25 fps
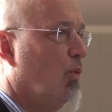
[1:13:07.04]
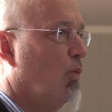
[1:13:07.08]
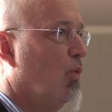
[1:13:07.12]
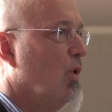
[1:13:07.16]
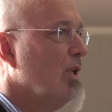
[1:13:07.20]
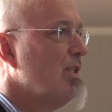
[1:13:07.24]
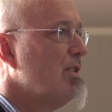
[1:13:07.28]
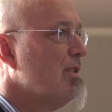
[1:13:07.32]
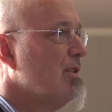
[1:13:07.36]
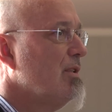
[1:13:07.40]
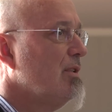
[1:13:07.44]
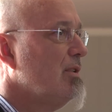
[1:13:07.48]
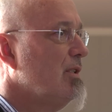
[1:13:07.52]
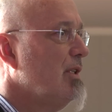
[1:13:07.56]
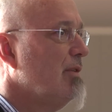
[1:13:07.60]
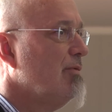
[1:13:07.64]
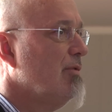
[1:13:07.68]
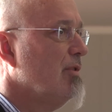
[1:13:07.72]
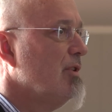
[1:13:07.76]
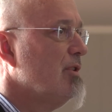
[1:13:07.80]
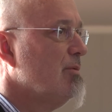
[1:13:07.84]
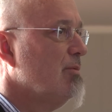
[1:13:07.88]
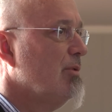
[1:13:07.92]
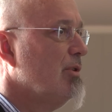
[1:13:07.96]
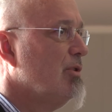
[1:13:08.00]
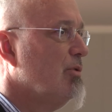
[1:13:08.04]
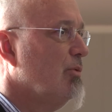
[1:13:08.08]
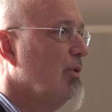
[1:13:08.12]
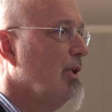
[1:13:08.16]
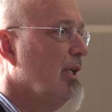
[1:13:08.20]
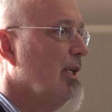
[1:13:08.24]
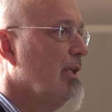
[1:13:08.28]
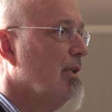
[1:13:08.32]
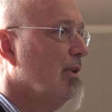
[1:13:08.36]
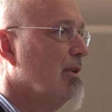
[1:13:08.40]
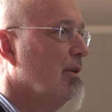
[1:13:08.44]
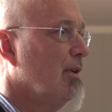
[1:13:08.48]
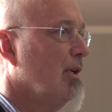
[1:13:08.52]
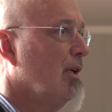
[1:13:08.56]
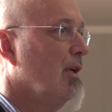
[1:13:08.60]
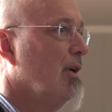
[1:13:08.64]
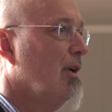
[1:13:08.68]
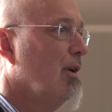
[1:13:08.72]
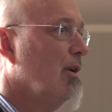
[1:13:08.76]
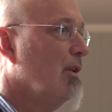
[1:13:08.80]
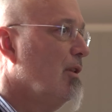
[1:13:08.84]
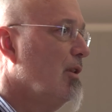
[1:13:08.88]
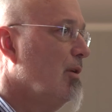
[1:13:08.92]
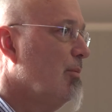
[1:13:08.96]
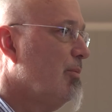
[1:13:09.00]
what's the difference between
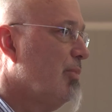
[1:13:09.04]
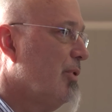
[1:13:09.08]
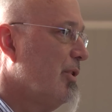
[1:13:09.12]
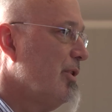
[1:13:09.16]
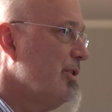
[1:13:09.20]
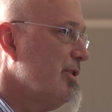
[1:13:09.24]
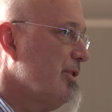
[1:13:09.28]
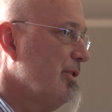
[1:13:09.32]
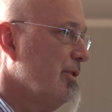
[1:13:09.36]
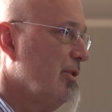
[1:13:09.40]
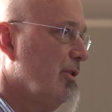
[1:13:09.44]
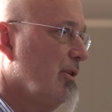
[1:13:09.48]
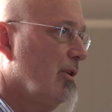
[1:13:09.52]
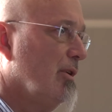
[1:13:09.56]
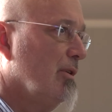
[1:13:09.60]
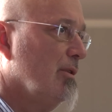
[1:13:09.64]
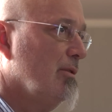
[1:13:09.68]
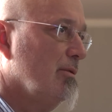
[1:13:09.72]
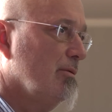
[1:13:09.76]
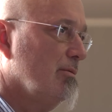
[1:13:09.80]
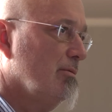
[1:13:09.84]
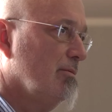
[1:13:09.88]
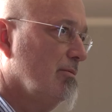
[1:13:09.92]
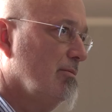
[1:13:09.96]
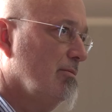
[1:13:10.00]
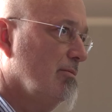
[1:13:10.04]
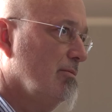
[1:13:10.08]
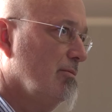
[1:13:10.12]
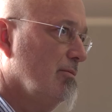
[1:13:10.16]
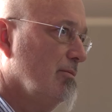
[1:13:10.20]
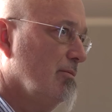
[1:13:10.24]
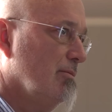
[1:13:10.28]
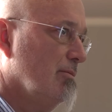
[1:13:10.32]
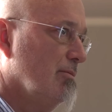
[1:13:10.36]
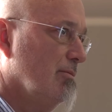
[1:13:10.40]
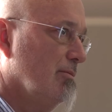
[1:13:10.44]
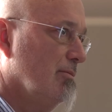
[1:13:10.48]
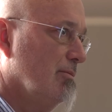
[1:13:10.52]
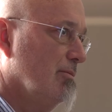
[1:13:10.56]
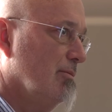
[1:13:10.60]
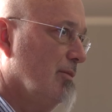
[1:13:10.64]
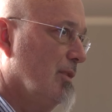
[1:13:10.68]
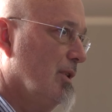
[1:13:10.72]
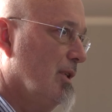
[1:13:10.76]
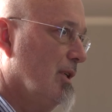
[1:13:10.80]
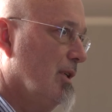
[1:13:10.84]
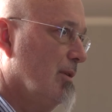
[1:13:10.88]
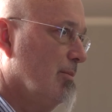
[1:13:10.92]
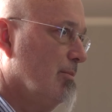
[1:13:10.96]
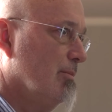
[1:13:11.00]
the personal
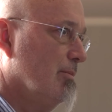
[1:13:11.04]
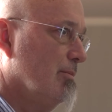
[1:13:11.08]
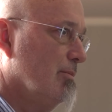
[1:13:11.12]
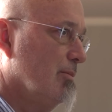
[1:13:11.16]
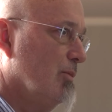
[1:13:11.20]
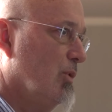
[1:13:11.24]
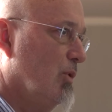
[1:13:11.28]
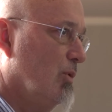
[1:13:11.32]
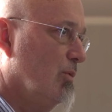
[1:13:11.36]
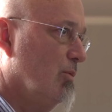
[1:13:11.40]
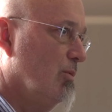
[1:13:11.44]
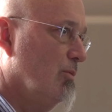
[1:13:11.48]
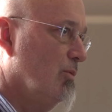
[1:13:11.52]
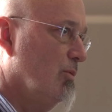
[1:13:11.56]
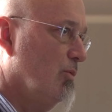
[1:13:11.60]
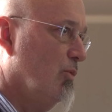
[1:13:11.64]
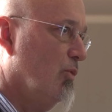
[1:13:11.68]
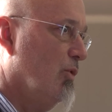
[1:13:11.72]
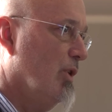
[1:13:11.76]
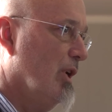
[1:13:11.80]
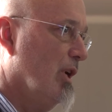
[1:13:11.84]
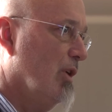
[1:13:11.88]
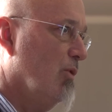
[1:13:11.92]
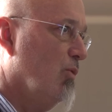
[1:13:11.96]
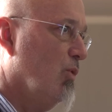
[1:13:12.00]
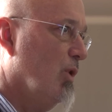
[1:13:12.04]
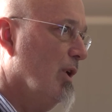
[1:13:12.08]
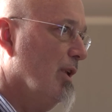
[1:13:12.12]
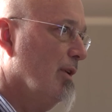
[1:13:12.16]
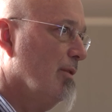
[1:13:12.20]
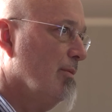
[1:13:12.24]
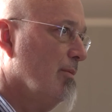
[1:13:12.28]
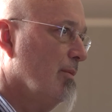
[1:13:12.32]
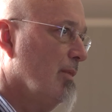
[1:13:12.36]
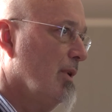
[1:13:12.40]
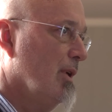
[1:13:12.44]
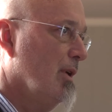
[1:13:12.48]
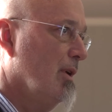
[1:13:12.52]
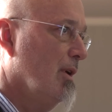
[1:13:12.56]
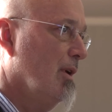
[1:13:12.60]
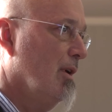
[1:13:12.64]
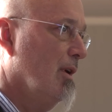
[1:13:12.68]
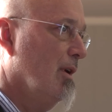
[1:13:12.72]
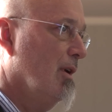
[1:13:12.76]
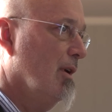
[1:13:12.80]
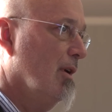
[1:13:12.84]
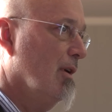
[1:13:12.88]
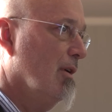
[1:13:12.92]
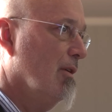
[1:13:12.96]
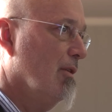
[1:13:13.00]
one on one
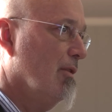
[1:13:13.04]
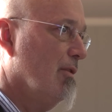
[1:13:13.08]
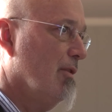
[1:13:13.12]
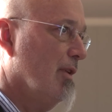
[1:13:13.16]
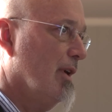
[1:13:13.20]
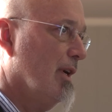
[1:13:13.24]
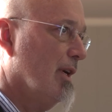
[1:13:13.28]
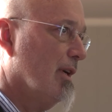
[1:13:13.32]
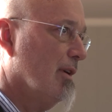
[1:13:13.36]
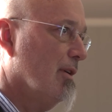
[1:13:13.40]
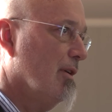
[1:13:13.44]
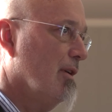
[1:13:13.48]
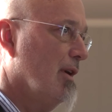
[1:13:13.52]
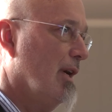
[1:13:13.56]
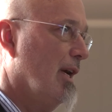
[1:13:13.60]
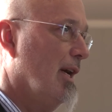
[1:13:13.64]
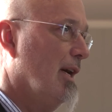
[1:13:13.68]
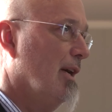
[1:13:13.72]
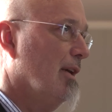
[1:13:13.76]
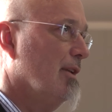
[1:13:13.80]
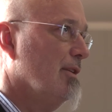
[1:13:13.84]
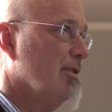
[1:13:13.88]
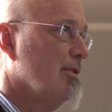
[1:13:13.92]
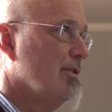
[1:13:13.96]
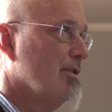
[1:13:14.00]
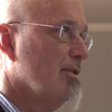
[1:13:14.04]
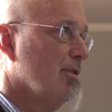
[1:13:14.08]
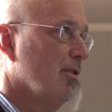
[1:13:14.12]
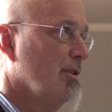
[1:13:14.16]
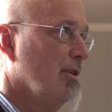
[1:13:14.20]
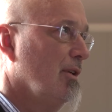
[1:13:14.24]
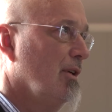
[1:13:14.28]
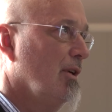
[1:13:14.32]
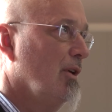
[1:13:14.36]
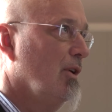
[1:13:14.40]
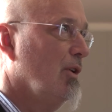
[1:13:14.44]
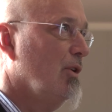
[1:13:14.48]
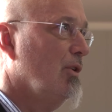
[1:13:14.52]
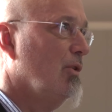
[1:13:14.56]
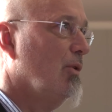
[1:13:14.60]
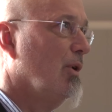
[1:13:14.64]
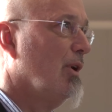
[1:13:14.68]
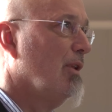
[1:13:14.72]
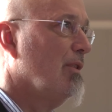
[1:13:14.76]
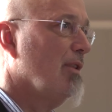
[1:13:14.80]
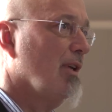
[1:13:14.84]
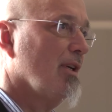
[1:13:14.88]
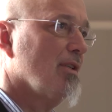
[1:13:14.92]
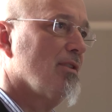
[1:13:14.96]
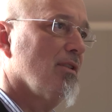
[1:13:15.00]
thing and
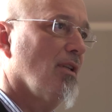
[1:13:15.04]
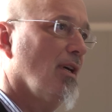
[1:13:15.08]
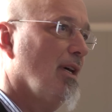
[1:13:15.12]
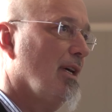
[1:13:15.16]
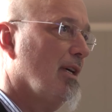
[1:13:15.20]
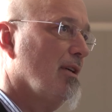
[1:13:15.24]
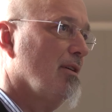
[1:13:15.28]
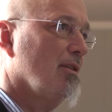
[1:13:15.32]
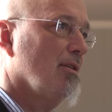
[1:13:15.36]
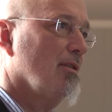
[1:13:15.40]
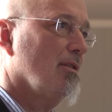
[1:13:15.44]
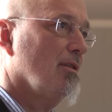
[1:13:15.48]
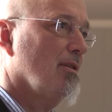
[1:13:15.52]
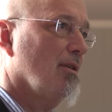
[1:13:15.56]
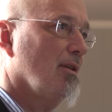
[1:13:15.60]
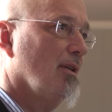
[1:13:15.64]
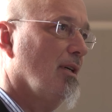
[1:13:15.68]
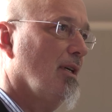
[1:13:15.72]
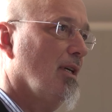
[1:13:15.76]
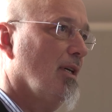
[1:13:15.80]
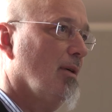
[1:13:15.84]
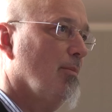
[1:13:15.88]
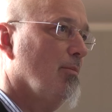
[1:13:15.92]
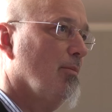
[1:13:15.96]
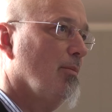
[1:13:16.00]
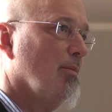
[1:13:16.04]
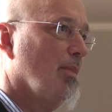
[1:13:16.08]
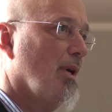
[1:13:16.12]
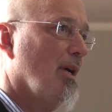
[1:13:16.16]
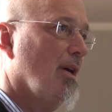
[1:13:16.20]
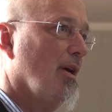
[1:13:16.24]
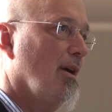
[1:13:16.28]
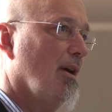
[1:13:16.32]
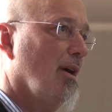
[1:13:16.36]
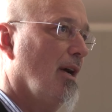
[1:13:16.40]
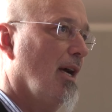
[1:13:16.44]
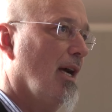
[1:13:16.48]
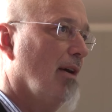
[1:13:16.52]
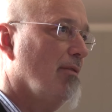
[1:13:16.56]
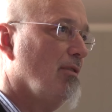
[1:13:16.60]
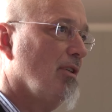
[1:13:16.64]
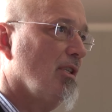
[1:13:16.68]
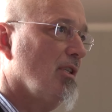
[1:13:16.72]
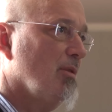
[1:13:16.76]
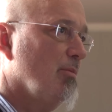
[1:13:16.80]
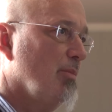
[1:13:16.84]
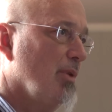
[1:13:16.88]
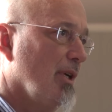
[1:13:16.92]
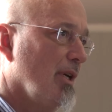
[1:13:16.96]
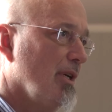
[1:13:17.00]
doing things like um, having
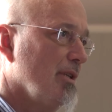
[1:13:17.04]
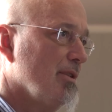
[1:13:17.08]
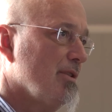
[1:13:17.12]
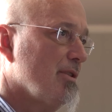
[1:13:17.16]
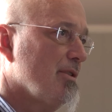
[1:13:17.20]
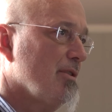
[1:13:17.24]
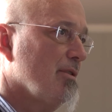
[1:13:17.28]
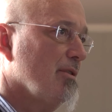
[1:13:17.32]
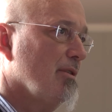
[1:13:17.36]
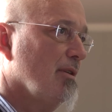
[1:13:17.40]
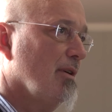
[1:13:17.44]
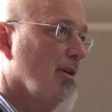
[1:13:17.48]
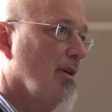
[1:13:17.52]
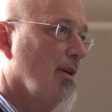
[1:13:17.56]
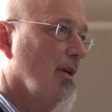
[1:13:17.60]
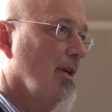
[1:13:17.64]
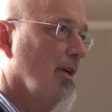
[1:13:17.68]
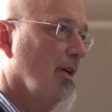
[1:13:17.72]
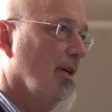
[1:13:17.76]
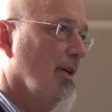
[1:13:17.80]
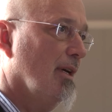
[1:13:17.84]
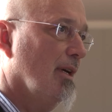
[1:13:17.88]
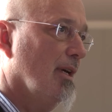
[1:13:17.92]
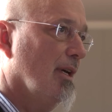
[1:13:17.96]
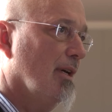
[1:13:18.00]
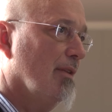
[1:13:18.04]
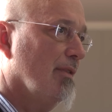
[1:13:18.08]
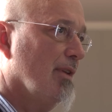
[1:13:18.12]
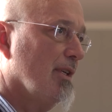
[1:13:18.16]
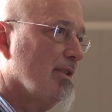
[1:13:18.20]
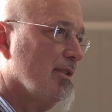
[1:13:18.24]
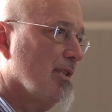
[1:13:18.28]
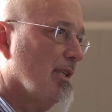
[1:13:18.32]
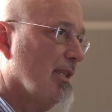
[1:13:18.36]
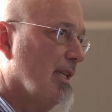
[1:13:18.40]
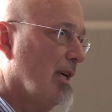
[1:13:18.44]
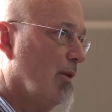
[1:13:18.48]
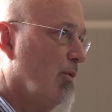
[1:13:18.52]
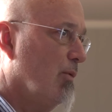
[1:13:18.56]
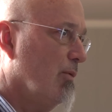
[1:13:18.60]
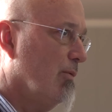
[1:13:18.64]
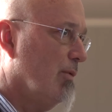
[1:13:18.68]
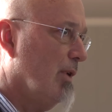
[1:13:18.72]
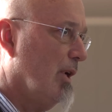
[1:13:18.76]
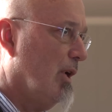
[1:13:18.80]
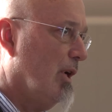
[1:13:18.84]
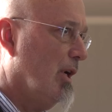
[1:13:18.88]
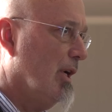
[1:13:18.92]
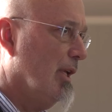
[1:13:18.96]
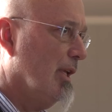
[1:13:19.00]
debates and things like that
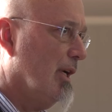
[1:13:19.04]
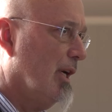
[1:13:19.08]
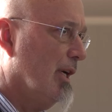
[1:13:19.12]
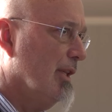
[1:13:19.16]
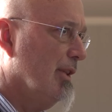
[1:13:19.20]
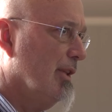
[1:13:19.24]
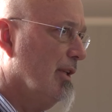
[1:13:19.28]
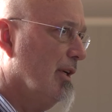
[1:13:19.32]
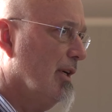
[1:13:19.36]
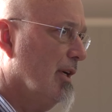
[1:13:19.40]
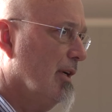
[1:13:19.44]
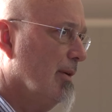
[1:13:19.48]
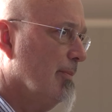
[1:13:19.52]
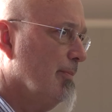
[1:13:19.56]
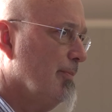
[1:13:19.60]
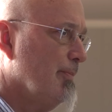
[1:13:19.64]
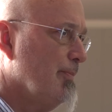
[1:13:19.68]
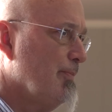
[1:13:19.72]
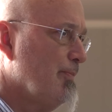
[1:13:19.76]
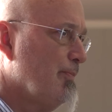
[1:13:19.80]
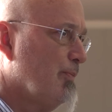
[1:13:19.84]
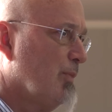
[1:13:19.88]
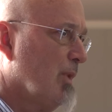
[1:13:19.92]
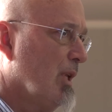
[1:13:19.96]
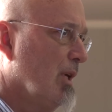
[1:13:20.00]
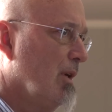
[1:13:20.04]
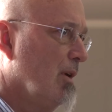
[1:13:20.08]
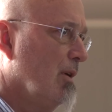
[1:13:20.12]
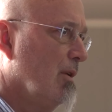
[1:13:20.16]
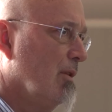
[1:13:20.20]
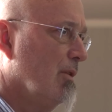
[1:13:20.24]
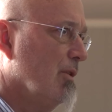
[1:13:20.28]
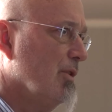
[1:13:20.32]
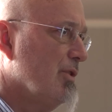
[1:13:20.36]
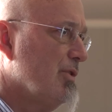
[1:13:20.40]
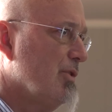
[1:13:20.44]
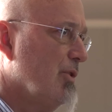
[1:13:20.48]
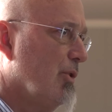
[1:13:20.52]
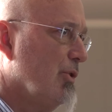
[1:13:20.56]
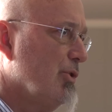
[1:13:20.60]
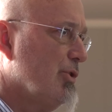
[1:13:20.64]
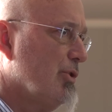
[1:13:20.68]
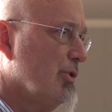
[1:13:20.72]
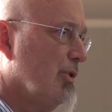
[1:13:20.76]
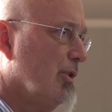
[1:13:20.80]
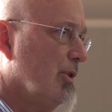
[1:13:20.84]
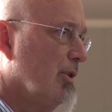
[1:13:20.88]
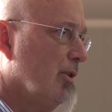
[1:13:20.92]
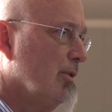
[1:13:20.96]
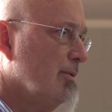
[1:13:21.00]
on, on the, mm-hmm. the
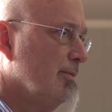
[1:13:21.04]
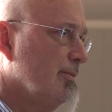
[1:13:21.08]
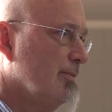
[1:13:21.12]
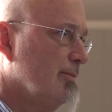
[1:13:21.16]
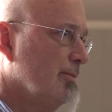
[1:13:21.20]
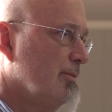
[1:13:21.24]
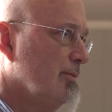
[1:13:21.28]
social,